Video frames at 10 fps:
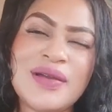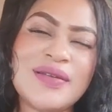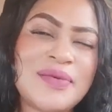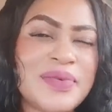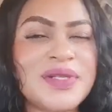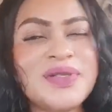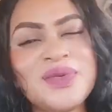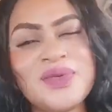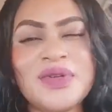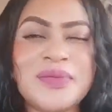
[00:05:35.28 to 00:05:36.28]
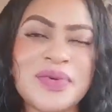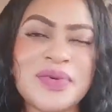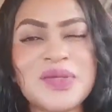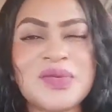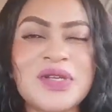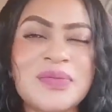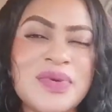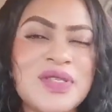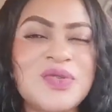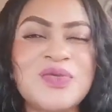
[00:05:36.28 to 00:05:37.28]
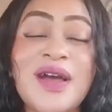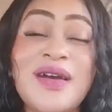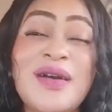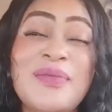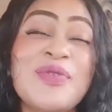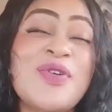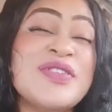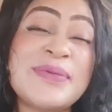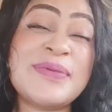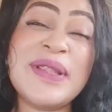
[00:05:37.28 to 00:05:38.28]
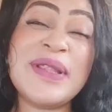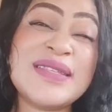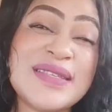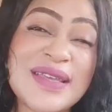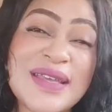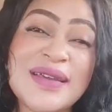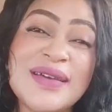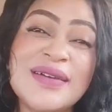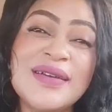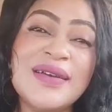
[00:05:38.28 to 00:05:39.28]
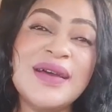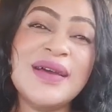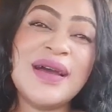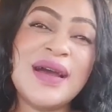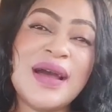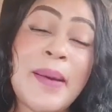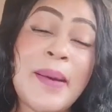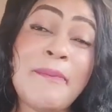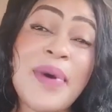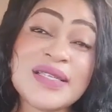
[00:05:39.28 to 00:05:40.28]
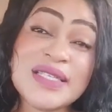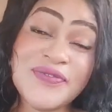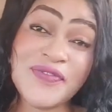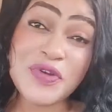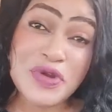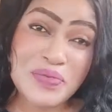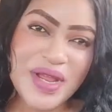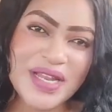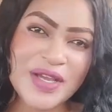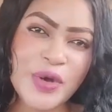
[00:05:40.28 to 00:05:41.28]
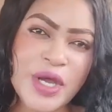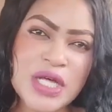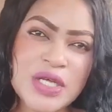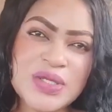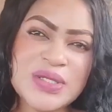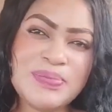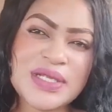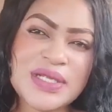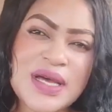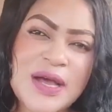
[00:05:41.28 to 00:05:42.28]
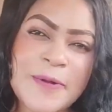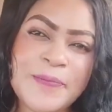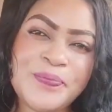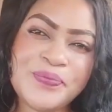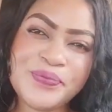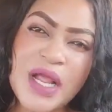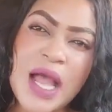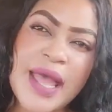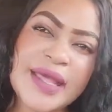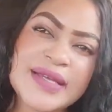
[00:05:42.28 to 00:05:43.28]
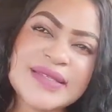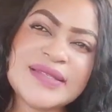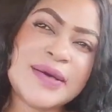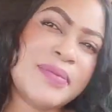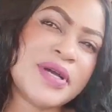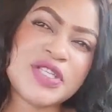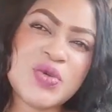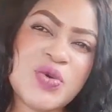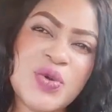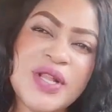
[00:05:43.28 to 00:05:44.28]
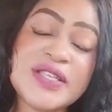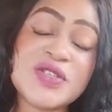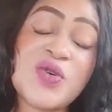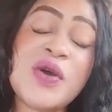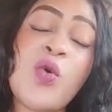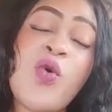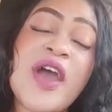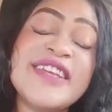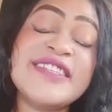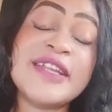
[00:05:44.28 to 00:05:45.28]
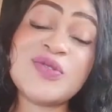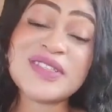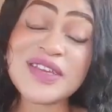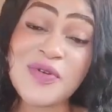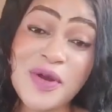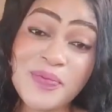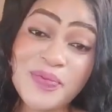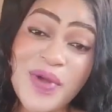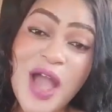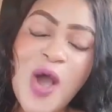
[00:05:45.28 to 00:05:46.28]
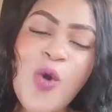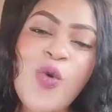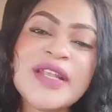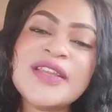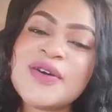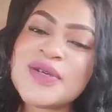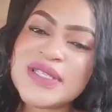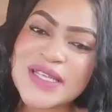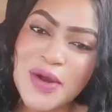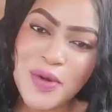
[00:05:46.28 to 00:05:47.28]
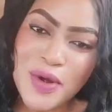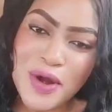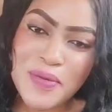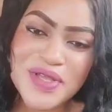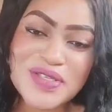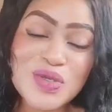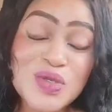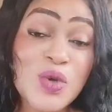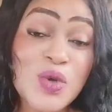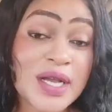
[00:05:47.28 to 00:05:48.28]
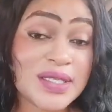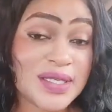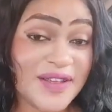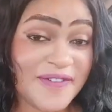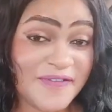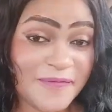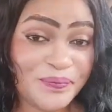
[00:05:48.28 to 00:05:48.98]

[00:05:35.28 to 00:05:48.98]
number two. I'm contemplating amongst very many oils, but I guess number two, let's go with the white nail serum. White nail serum is so active.